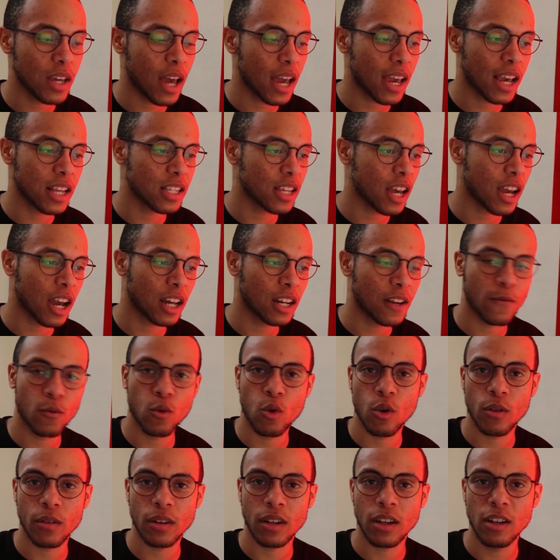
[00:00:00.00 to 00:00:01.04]
I guess I kind of
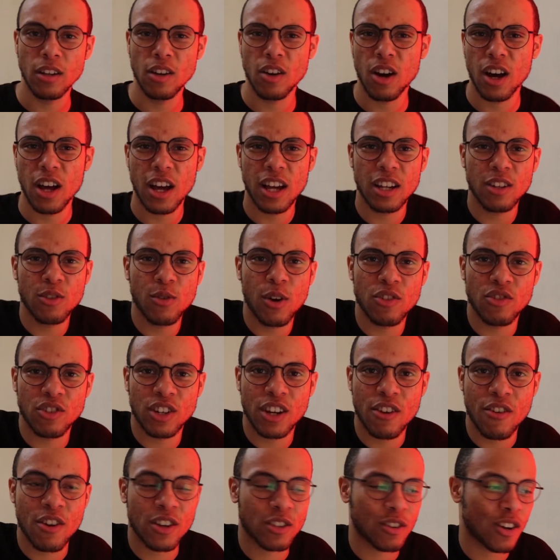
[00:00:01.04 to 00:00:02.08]
thought, I do
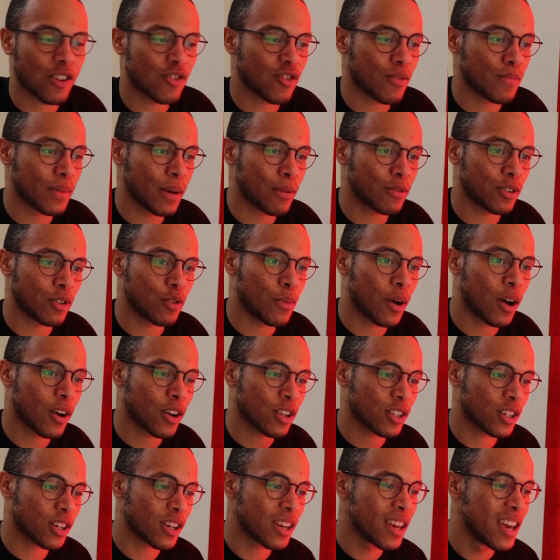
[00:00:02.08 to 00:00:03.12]
engineering, so I should be able to do
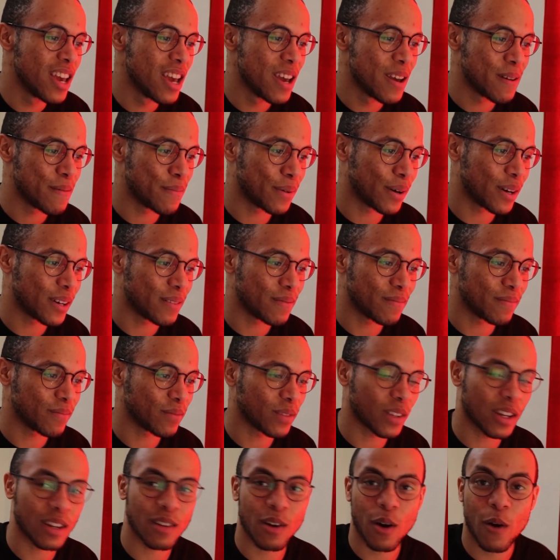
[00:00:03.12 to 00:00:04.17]
marketing, but
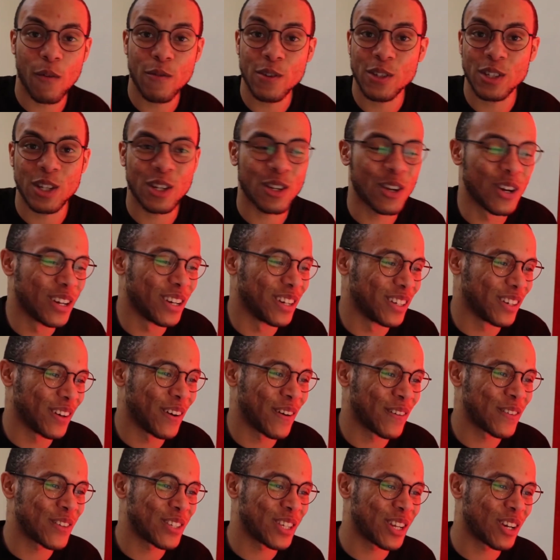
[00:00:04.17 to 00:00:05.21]
obviously,
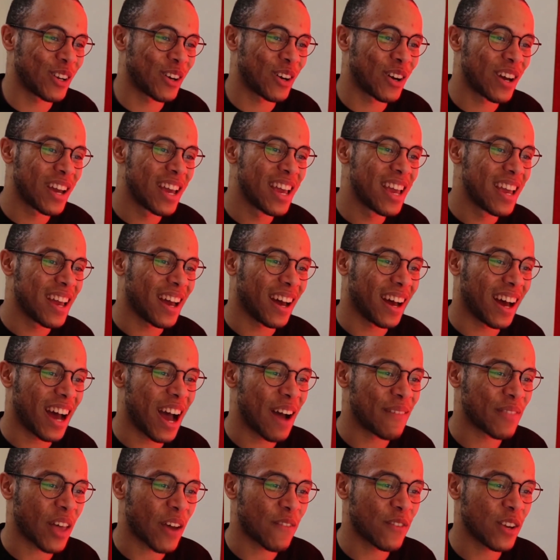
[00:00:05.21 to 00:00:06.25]
obviously not.
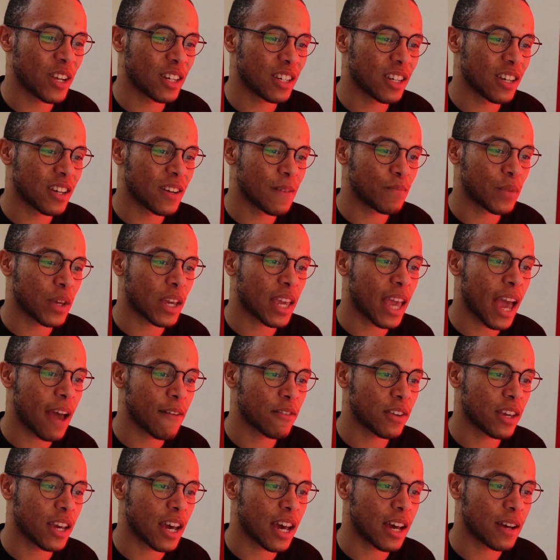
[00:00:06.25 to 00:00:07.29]
I think the
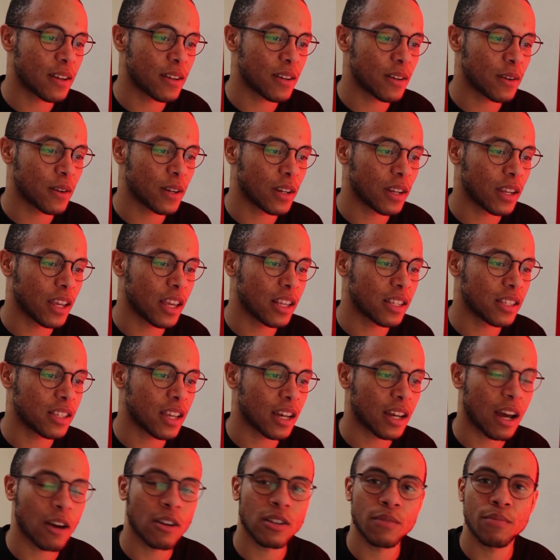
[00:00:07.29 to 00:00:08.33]
caveat is
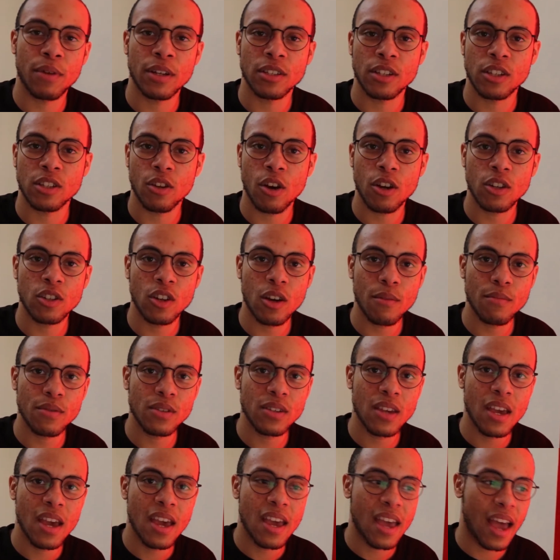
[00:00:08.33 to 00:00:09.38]
that I was applying to
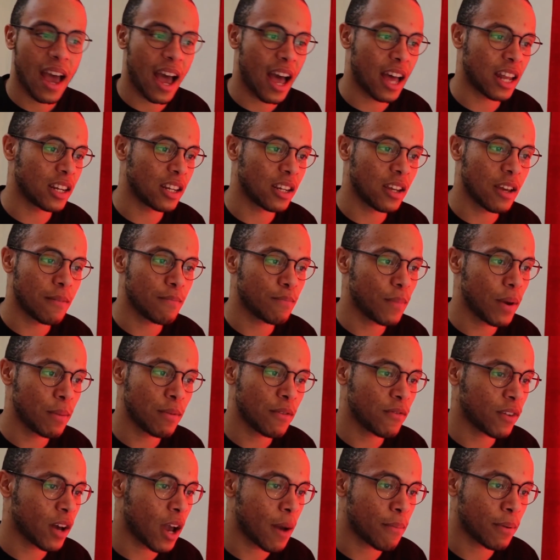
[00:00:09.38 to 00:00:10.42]
startups, and maybe
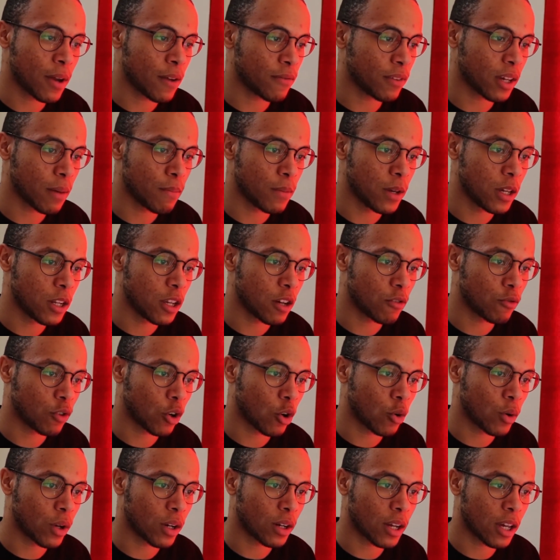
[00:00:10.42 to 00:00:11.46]
if I apply for like a media
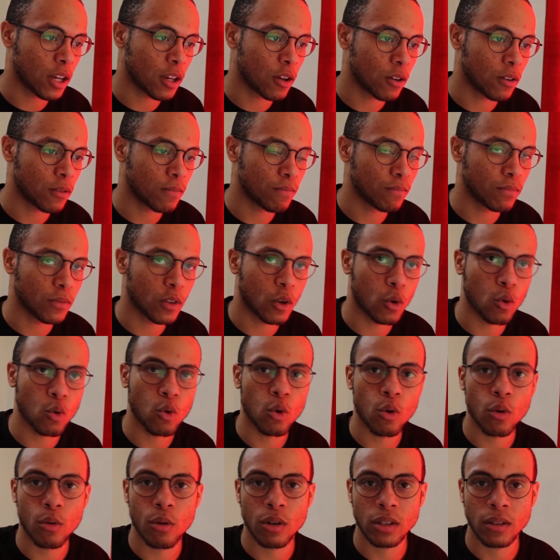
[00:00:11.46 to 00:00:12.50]
role in like
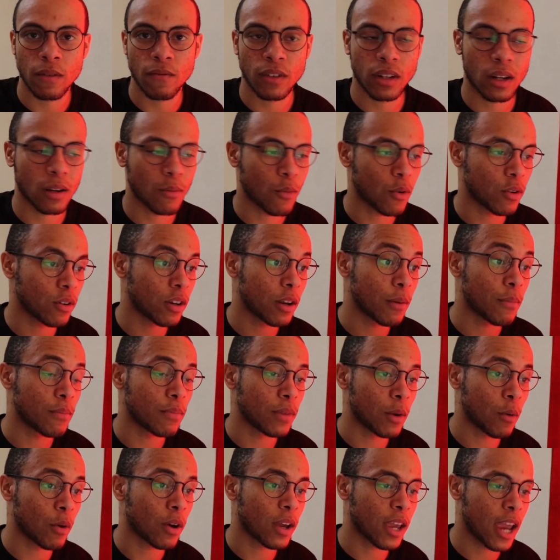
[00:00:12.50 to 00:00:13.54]
Google or something, they
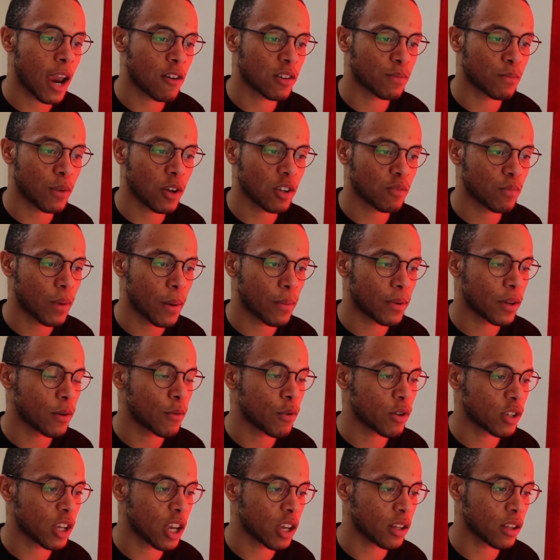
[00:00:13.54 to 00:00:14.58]
won't care as much. Maybe
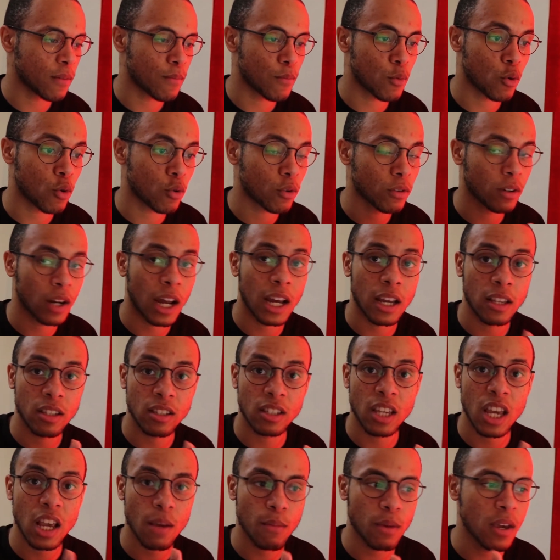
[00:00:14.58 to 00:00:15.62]
they're more likely to
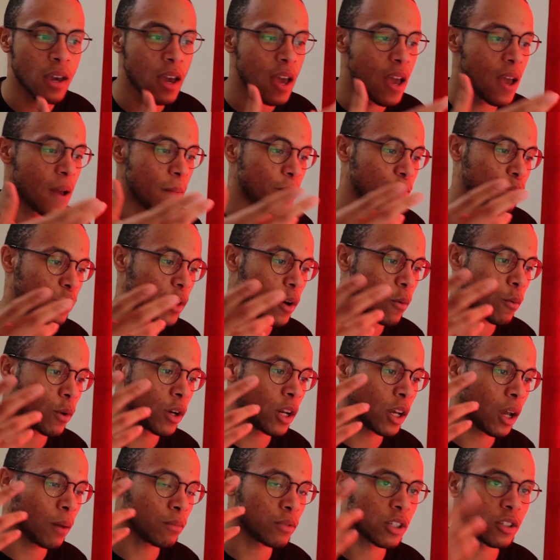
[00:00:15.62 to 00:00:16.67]
take me. But when
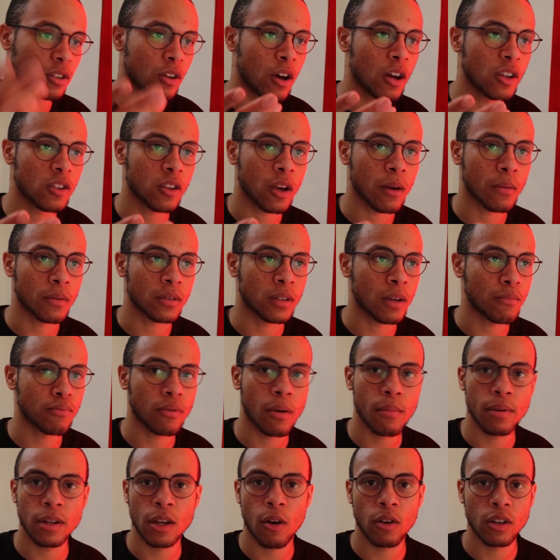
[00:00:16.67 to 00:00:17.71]
it comes to startups, they're
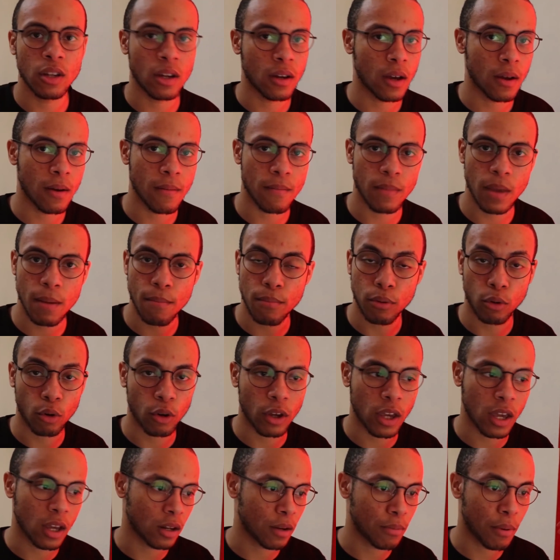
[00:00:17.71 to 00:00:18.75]
probably only
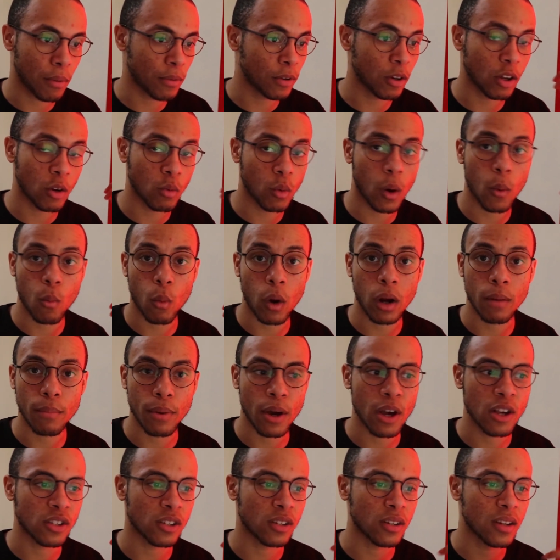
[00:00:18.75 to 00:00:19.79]
employing. They probably only want one
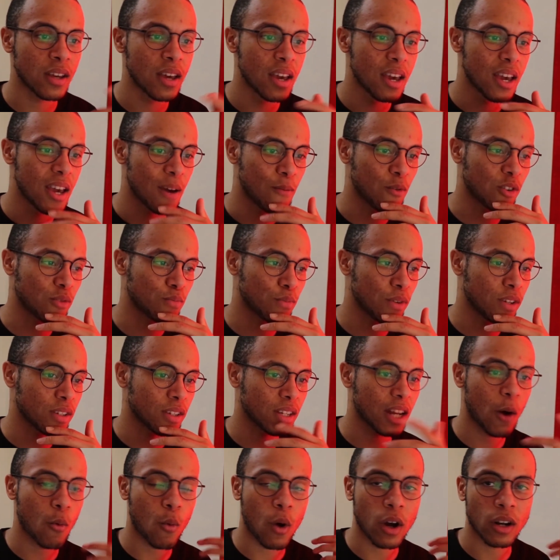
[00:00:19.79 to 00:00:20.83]
person, which means
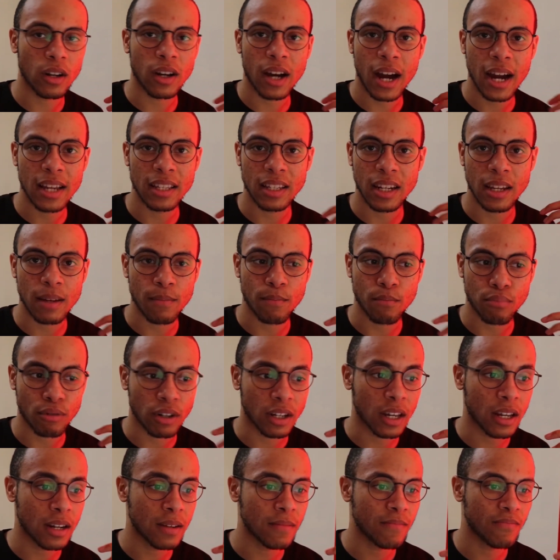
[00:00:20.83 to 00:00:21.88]
that one guy that they bring
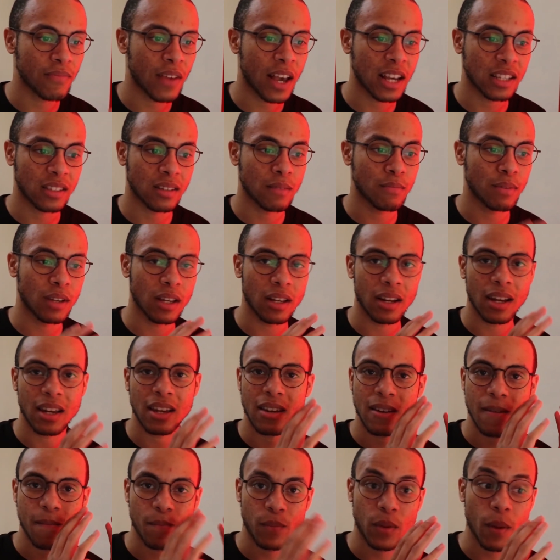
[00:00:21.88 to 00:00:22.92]
in has to be
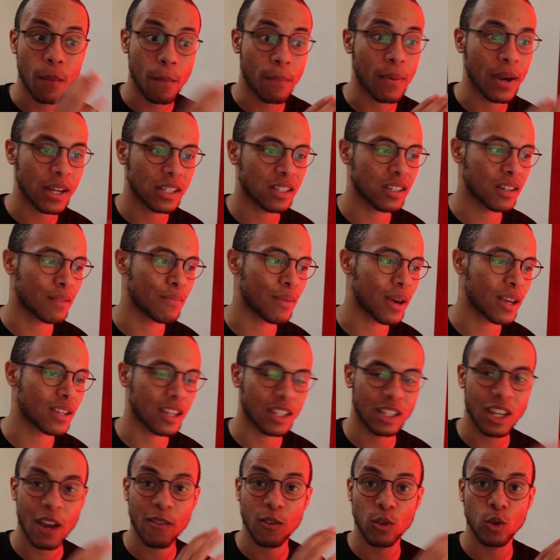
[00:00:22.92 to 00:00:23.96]
like the best of the best.
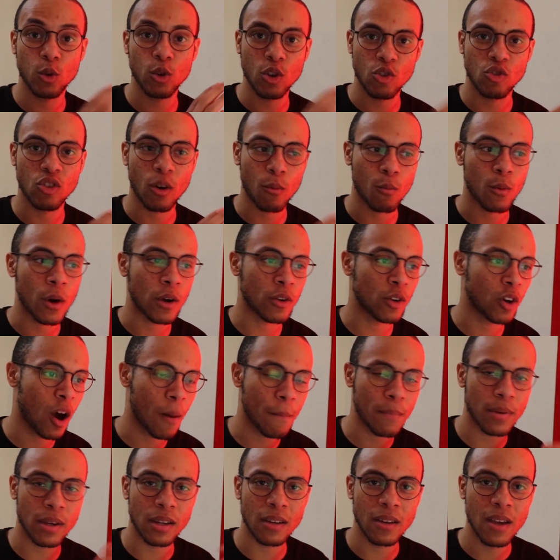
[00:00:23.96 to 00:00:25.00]
Like you have to do the job well. You
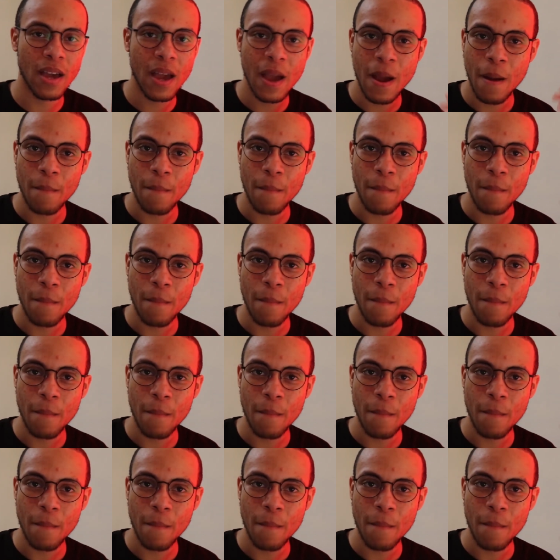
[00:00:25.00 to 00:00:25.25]
can't be.